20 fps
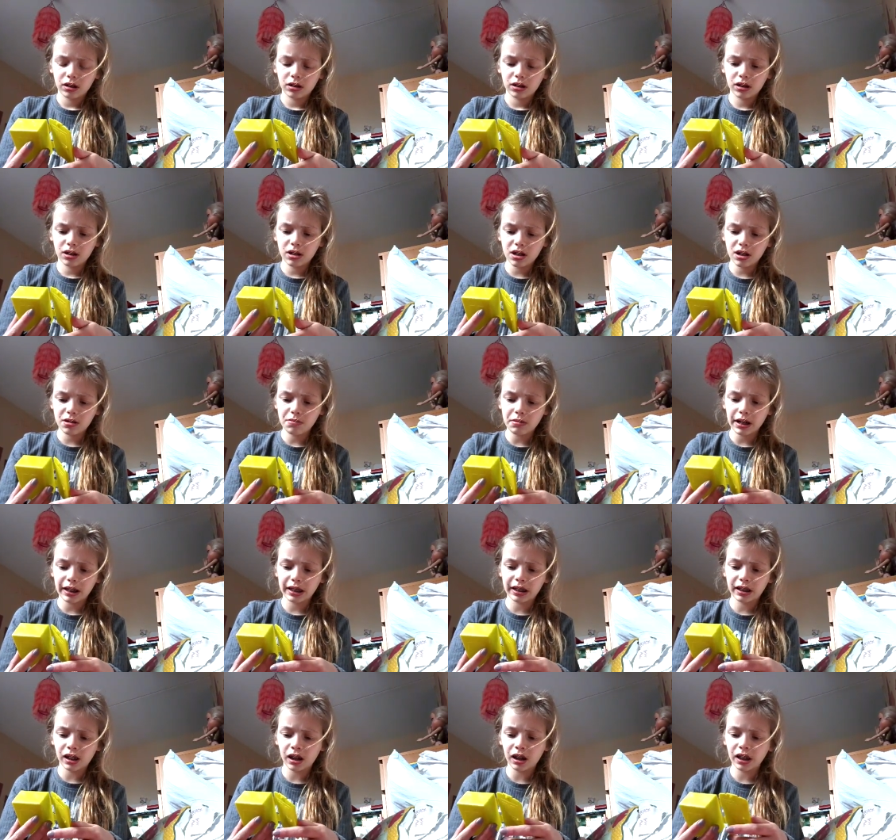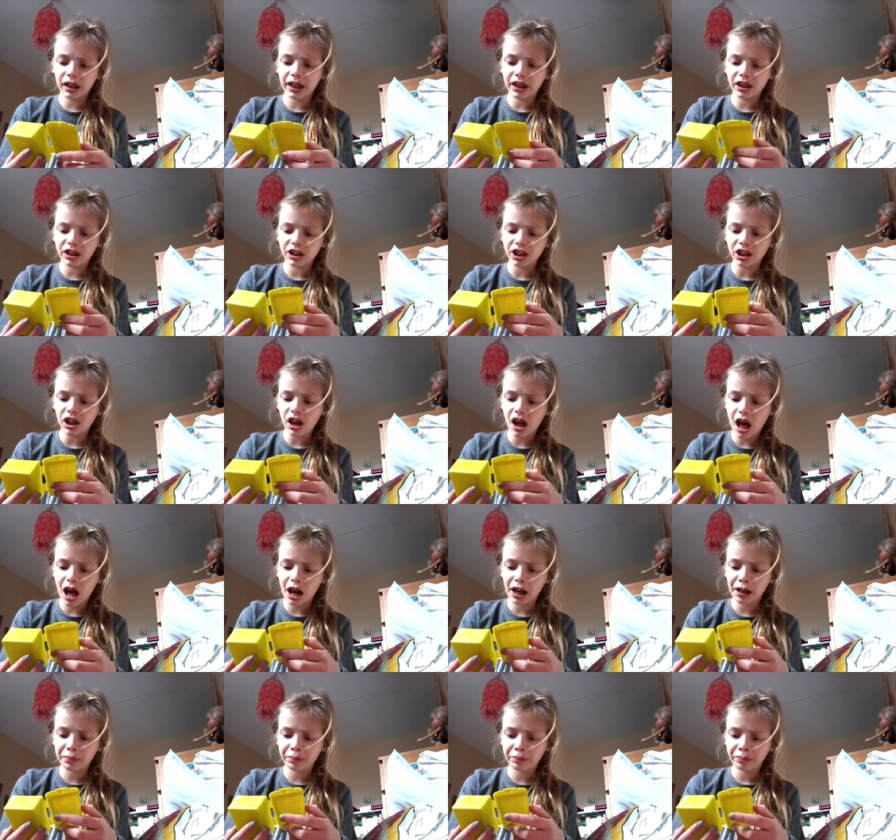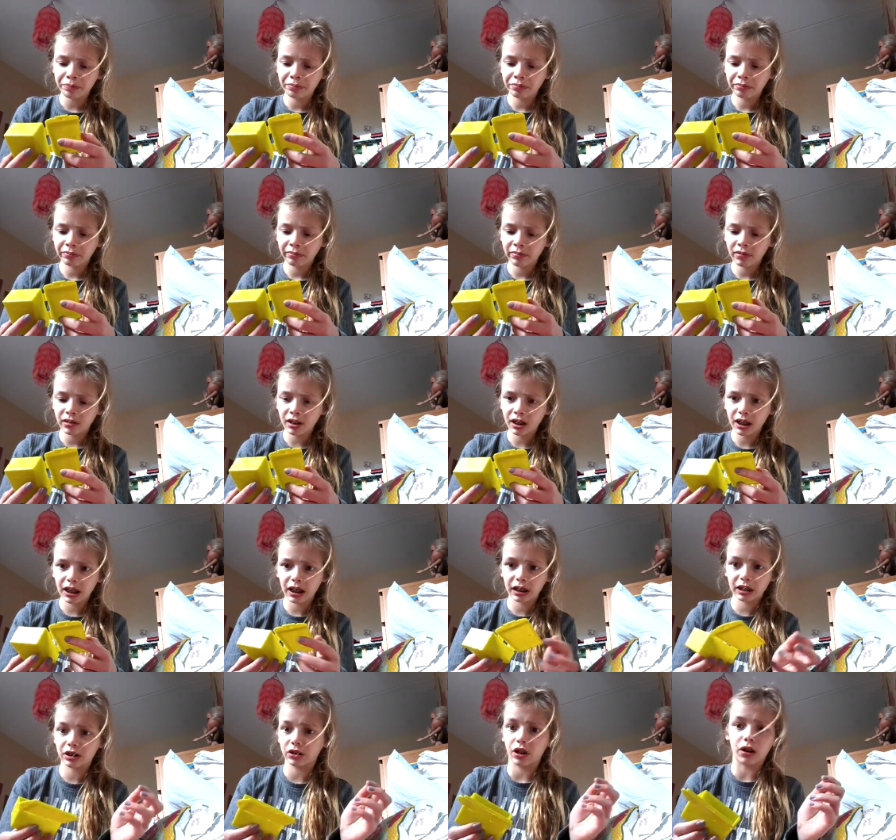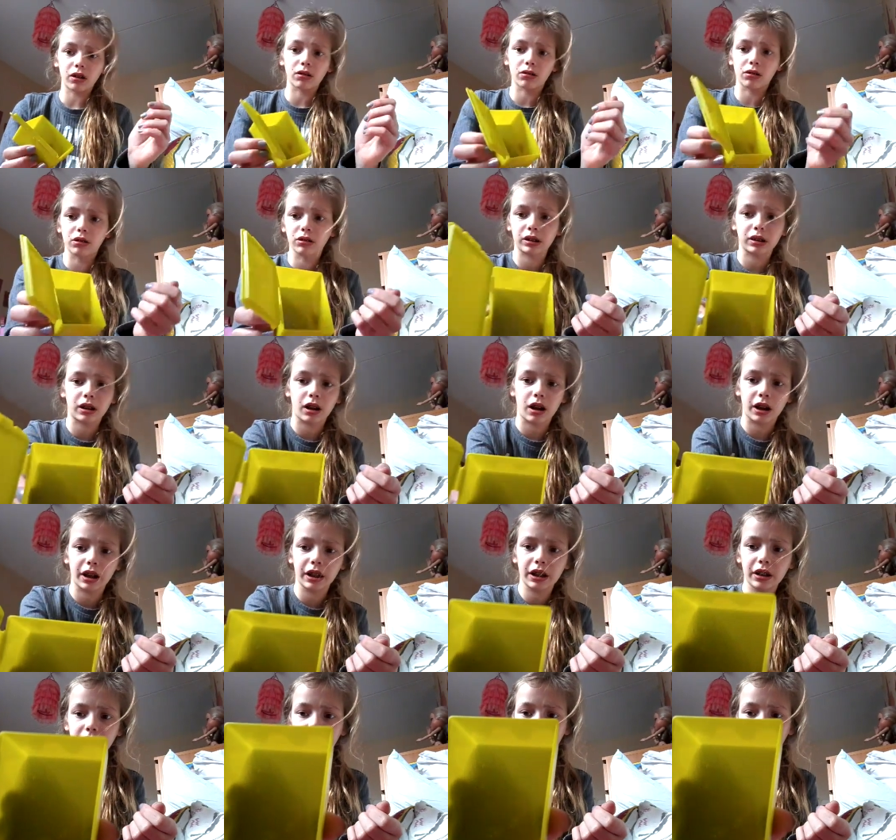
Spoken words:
Is this my clear slime? It don't look like,